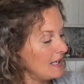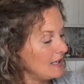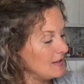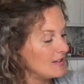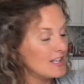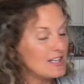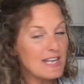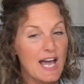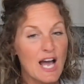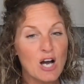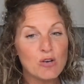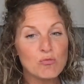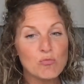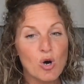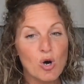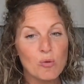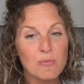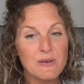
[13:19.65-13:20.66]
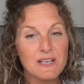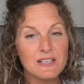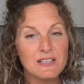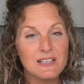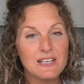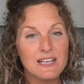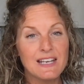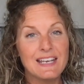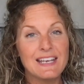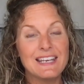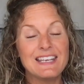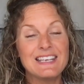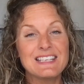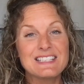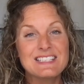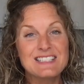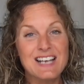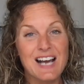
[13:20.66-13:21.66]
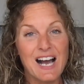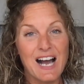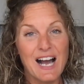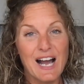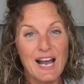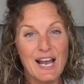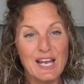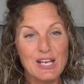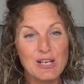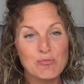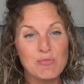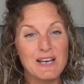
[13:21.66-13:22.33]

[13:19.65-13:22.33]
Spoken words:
The now moment is time.